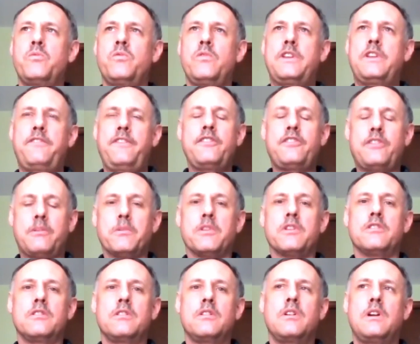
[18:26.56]
It's very
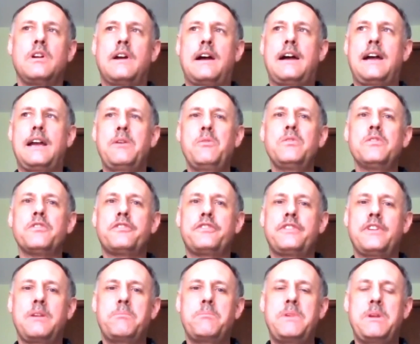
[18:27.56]
similar. I will
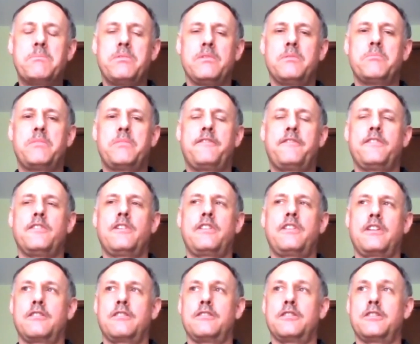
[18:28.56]
say people in Buffalo, I
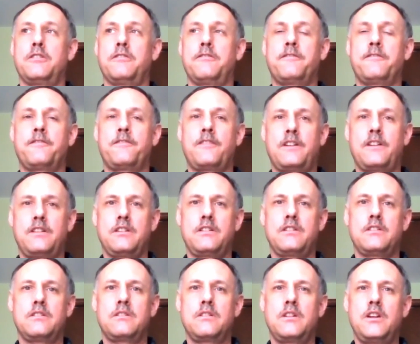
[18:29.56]
think, are a little
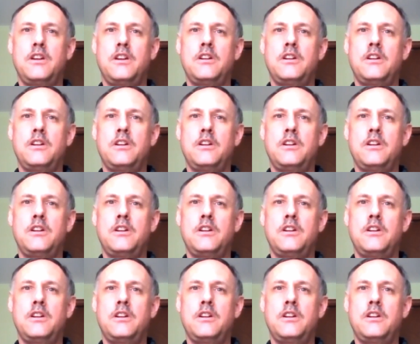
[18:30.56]
friendlier.